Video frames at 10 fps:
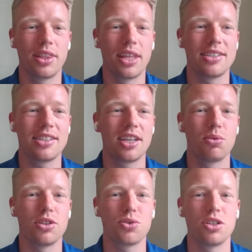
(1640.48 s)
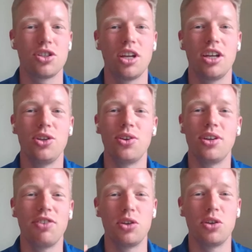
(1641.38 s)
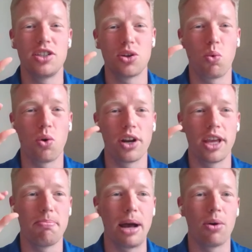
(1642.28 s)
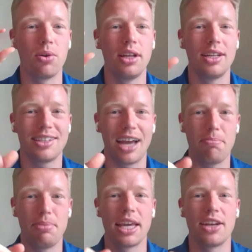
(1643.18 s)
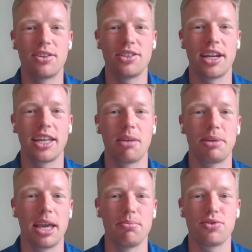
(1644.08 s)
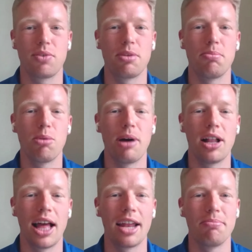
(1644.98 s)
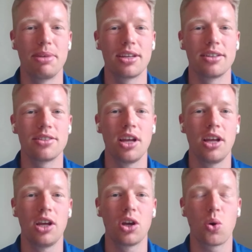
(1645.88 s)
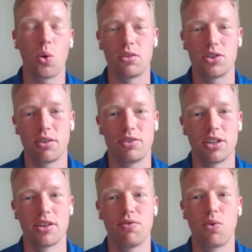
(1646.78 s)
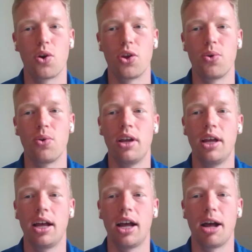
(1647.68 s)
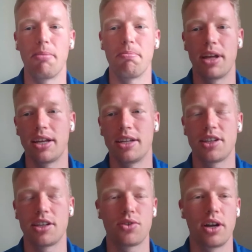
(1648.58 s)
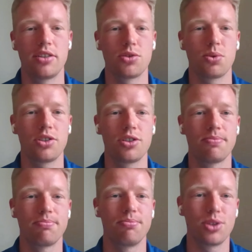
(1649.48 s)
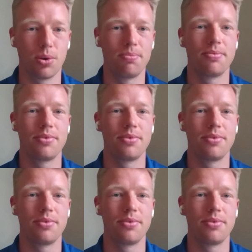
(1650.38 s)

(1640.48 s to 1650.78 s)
with that sync with Swish. You don't even need to worry about typing in or setting up games from the mobile end because CourtReserve does it for you. And it syncs right to Swish. So